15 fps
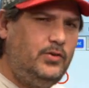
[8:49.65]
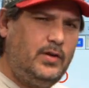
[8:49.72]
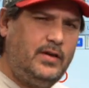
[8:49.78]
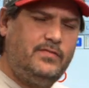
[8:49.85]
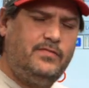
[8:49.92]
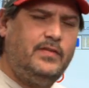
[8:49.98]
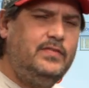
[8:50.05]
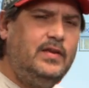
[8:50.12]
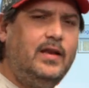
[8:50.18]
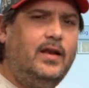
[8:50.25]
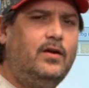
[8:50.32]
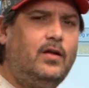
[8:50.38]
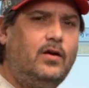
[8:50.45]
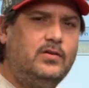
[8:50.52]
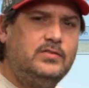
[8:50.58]
You have
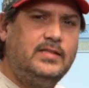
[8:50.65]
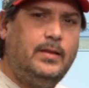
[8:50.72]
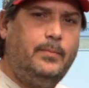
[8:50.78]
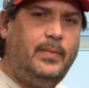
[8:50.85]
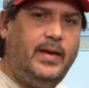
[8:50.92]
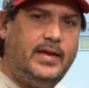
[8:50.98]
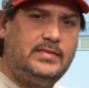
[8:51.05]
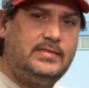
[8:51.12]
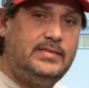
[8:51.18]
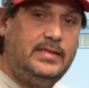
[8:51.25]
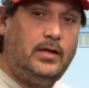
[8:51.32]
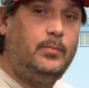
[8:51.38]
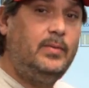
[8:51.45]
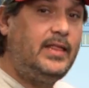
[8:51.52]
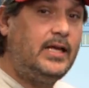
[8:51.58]
$1,500 in the bank
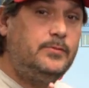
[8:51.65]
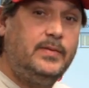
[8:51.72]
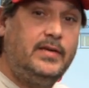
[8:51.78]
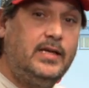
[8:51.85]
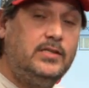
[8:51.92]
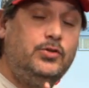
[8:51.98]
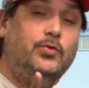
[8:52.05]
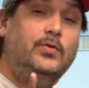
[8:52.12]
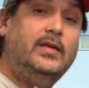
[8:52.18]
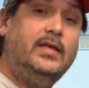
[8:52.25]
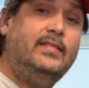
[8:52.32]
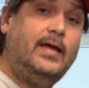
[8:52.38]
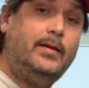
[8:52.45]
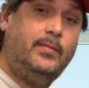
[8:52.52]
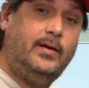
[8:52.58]
still, but that's because you
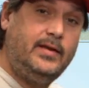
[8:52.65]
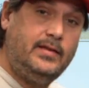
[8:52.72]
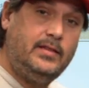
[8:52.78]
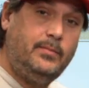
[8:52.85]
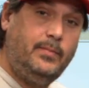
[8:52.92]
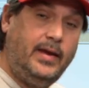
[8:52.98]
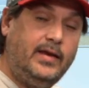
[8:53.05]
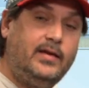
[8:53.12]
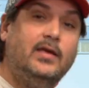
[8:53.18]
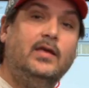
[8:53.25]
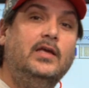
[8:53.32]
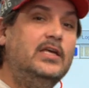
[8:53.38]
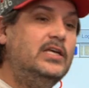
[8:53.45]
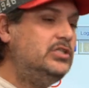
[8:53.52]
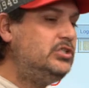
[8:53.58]
need that money in the bank
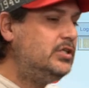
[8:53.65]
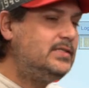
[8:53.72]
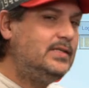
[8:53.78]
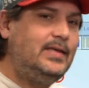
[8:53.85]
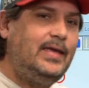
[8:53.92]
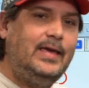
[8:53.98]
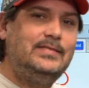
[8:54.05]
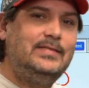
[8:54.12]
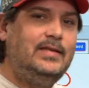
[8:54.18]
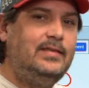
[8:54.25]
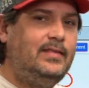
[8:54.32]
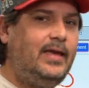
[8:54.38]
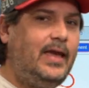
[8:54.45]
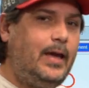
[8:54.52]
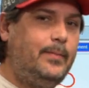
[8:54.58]
just in case
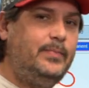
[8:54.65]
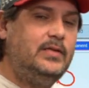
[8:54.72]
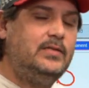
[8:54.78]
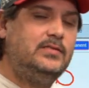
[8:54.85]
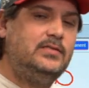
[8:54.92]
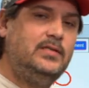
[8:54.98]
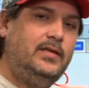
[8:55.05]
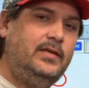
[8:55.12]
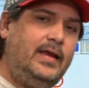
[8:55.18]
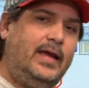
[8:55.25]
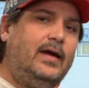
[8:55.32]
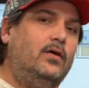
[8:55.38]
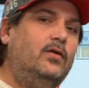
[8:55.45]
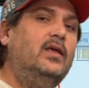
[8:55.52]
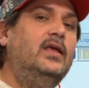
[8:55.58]
anything happens.
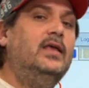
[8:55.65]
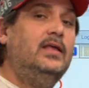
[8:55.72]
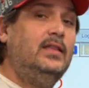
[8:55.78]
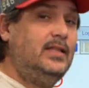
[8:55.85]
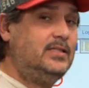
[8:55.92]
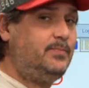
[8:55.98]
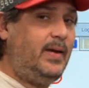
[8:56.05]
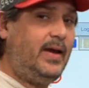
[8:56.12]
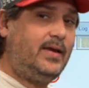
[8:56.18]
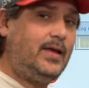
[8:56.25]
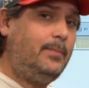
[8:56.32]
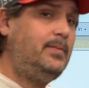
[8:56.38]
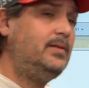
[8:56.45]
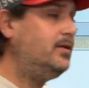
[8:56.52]
Now, let's back up a